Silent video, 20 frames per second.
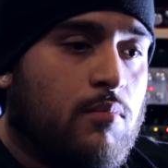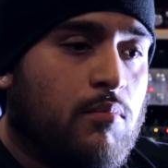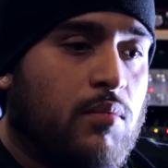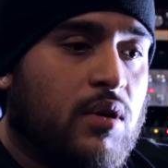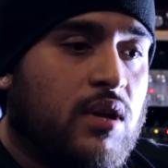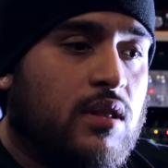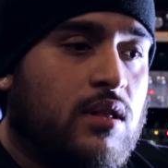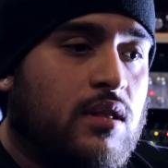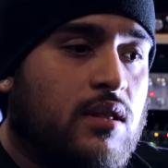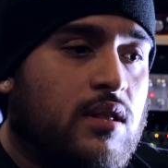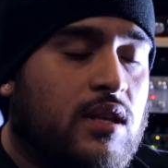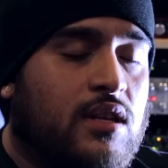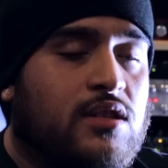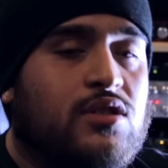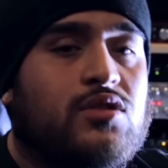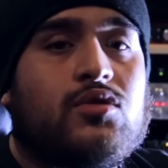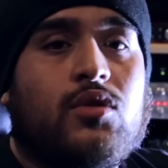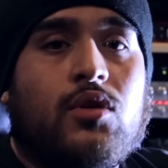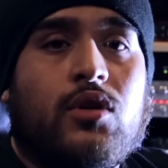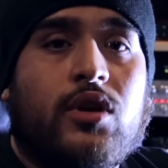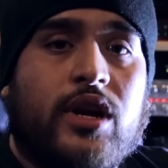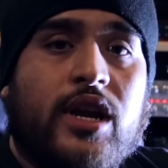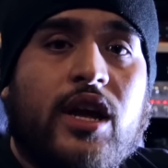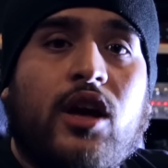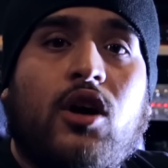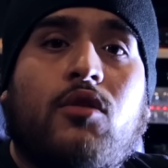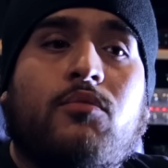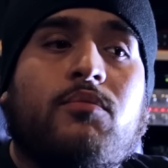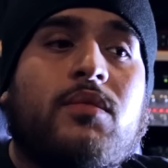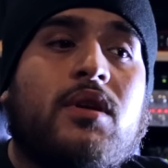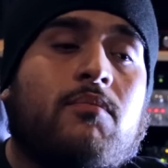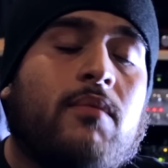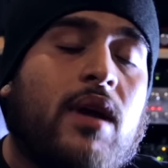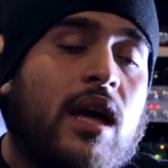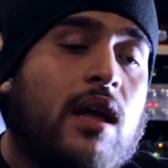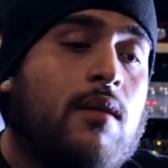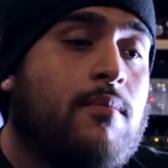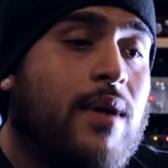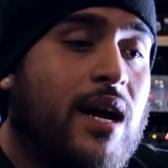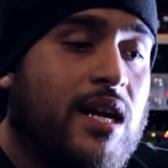but this story helped me
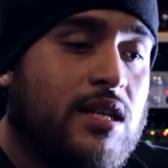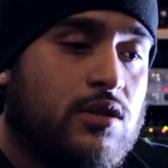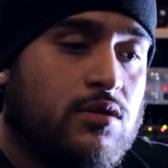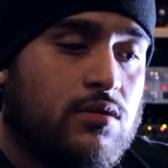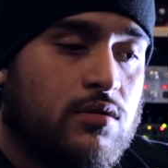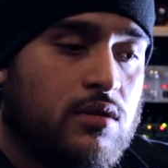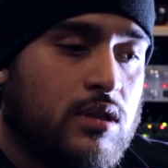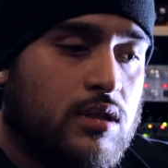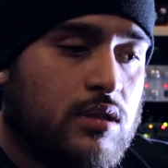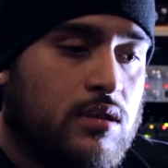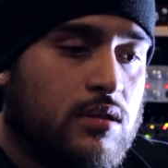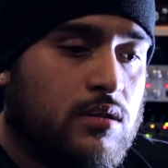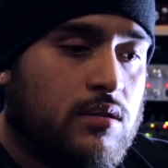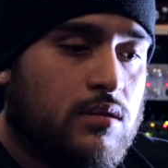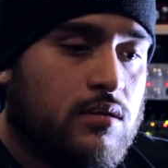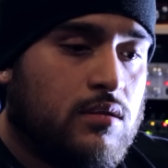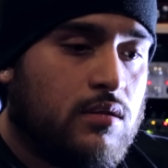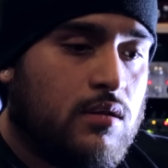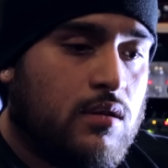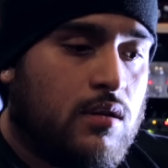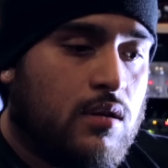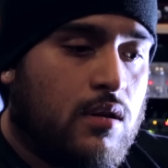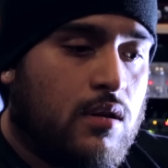make my choice